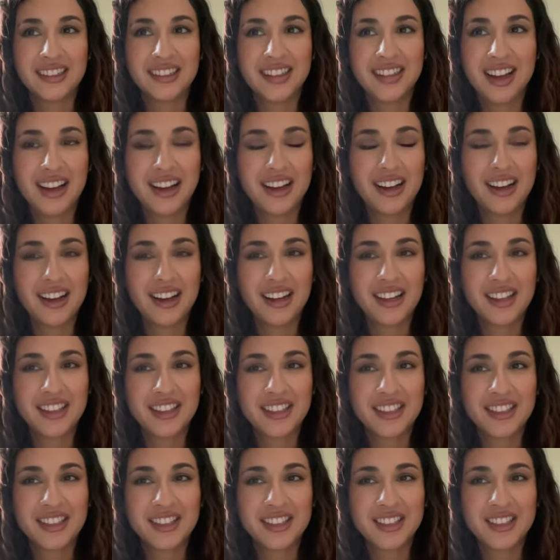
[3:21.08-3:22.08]
Yeah, I
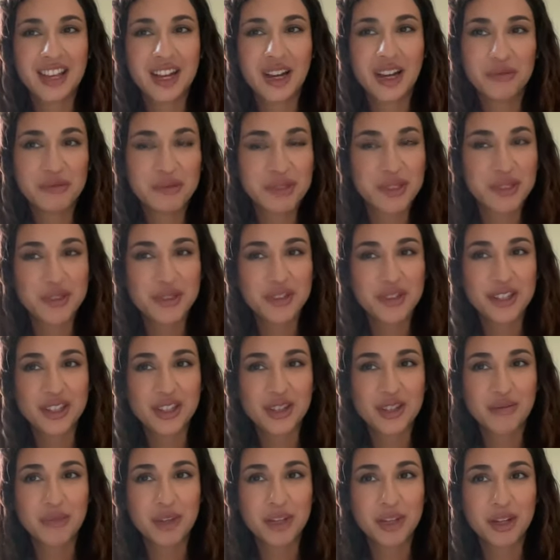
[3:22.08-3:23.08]
guess just helps you see
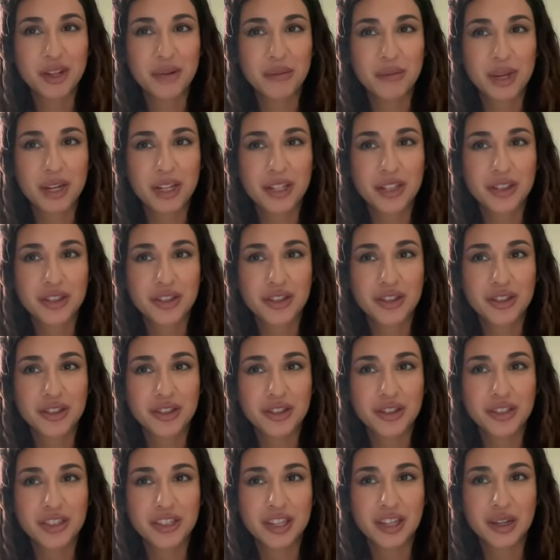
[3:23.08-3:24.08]
the bigger picture
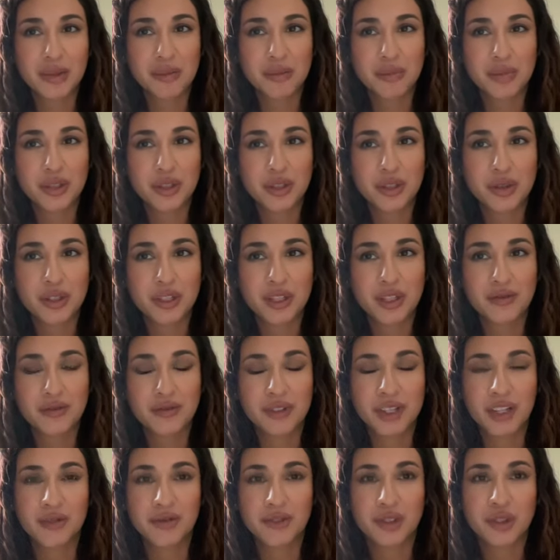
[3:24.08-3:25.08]
and just helps you
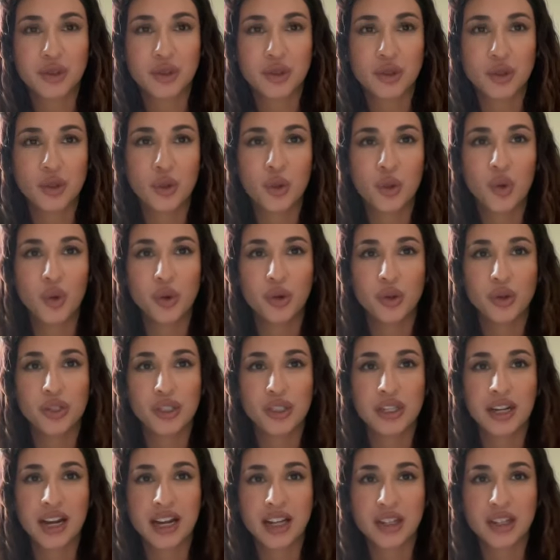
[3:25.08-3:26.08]
gives gives you
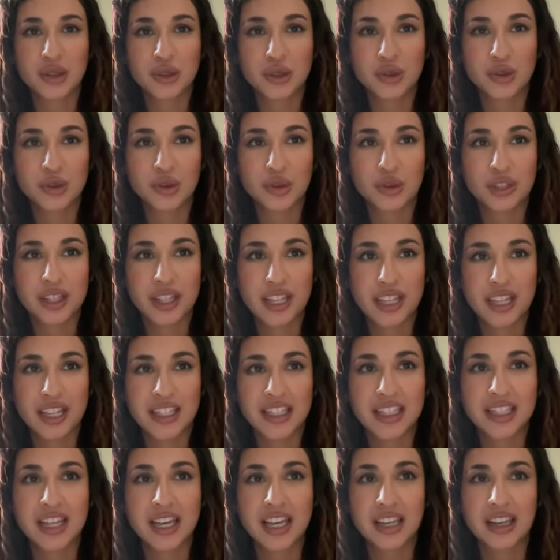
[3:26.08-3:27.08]
tools and actual
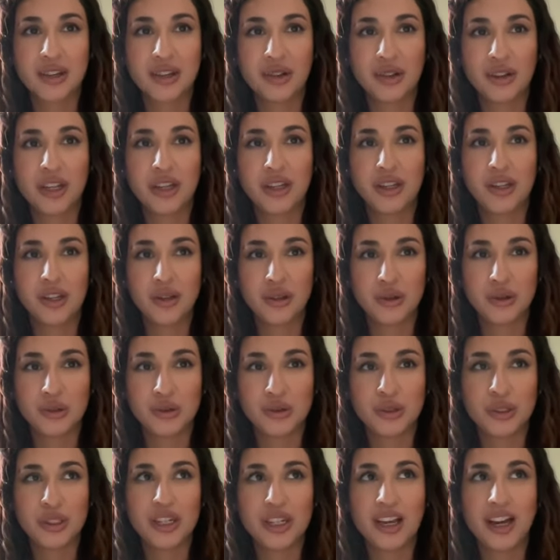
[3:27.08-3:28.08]
things that you can
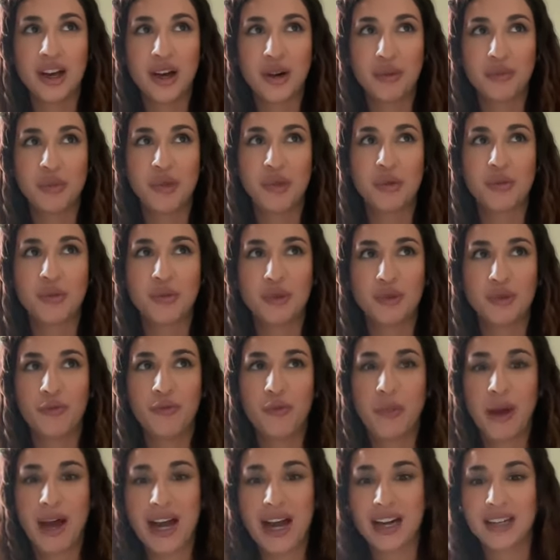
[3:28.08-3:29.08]
use to help you
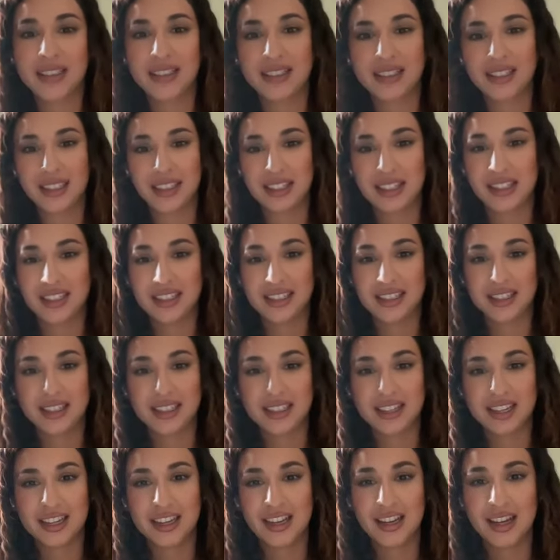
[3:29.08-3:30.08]
move past these
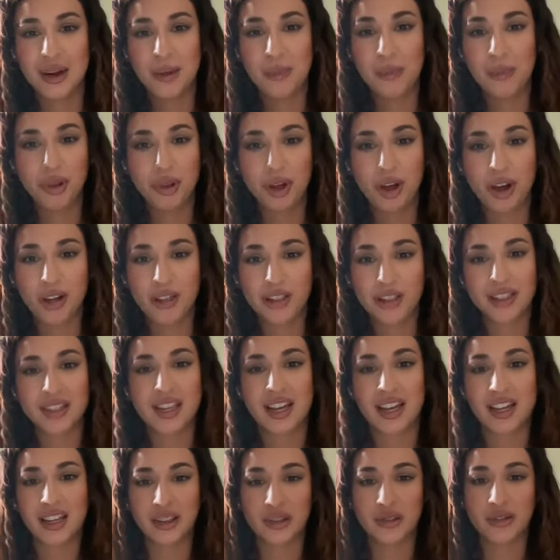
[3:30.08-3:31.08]
blocks
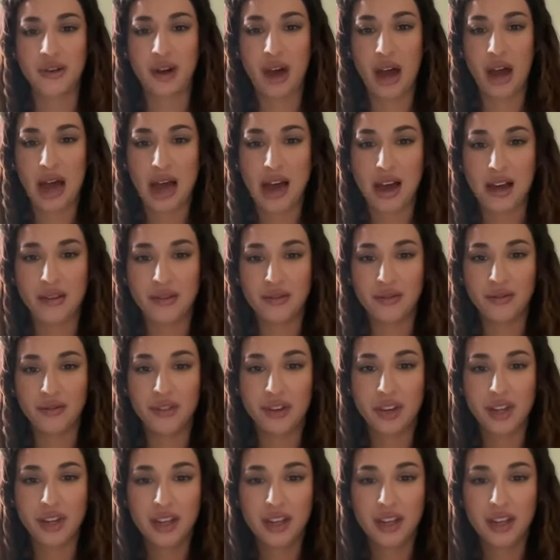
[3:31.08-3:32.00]
that you have.